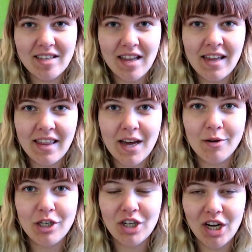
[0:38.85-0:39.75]
I think that
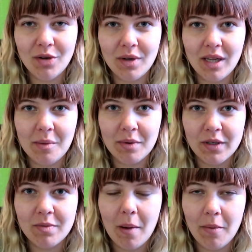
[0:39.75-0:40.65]
would genuinely
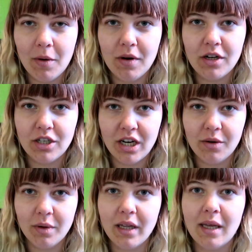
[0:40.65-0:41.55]
boost my mood and
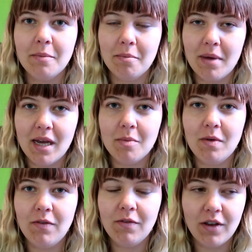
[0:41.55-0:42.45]
genuinely make
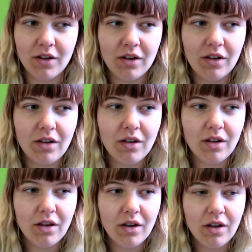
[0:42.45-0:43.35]
me feel
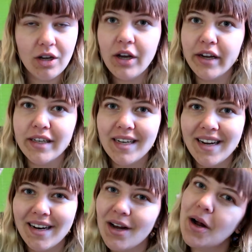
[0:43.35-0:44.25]
good
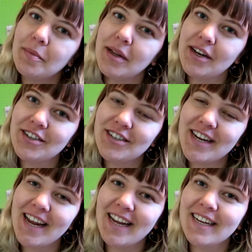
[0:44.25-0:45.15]
and accomplished,
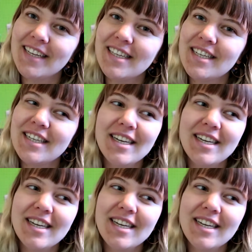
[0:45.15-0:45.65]
and